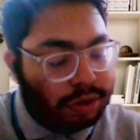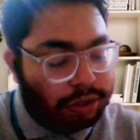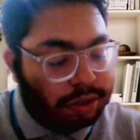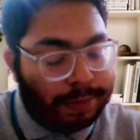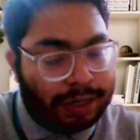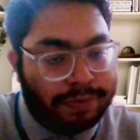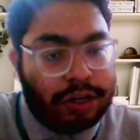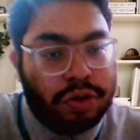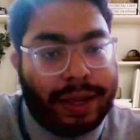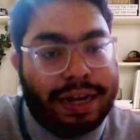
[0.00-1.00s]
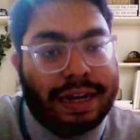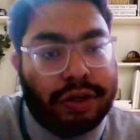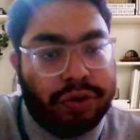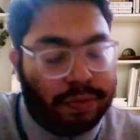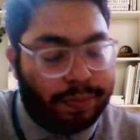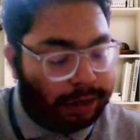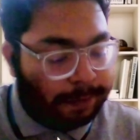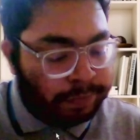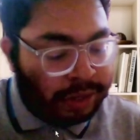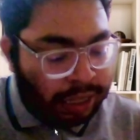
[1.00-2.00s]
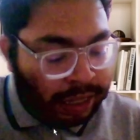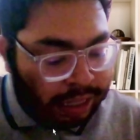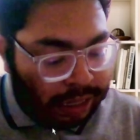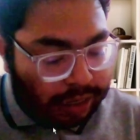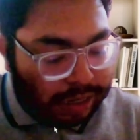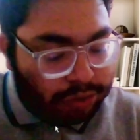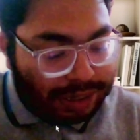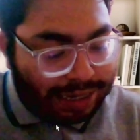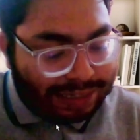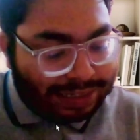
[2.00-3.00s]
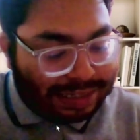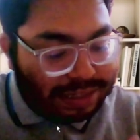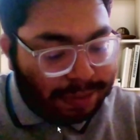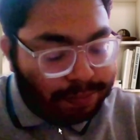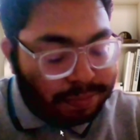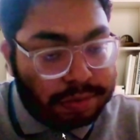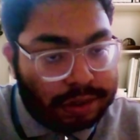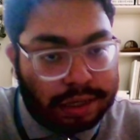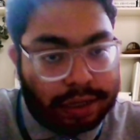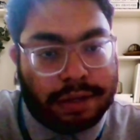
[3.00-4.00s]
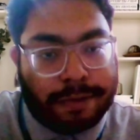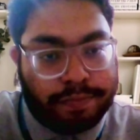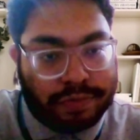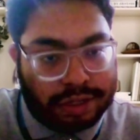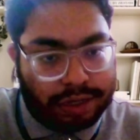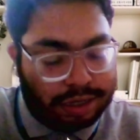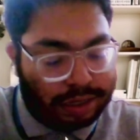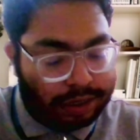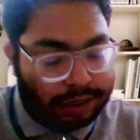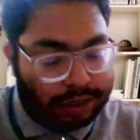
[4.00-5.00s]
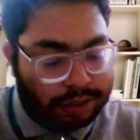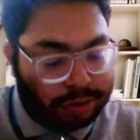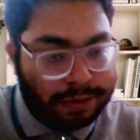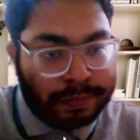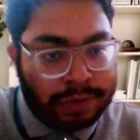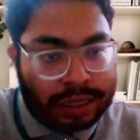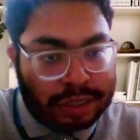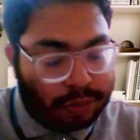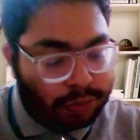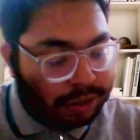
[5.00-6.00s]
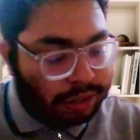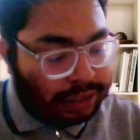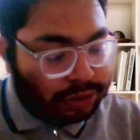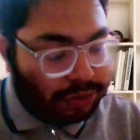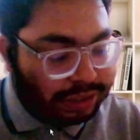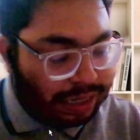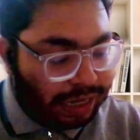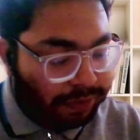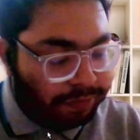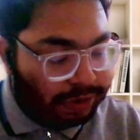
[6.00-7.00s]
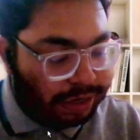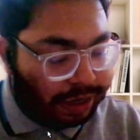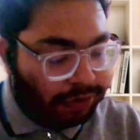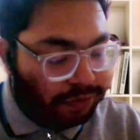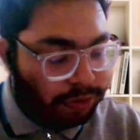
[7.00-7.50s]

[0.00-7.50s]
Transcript: between numerical to numerical. Now let's see some question. So this question I have taken from the